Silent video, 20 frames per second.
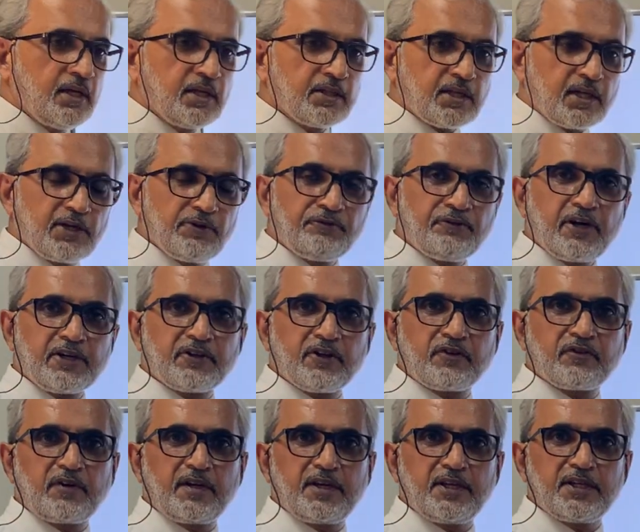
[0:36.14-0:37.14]
the lymphatic
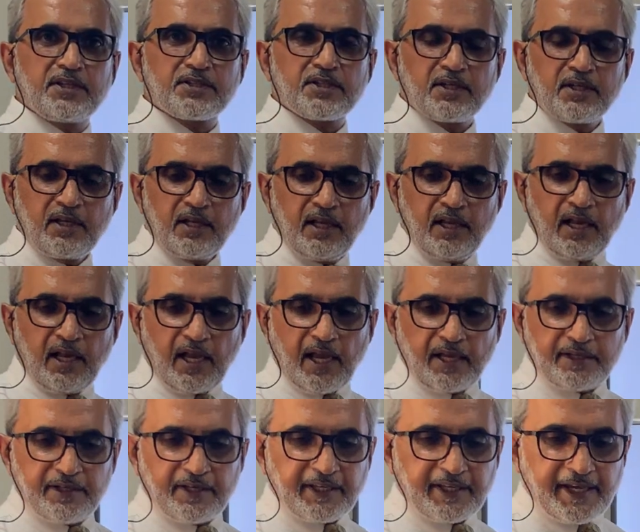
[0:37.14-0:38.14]
drainage,
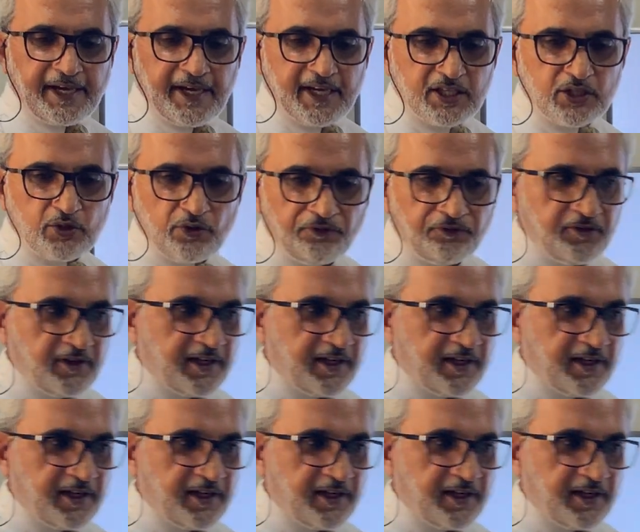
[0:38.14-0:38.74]
and in case of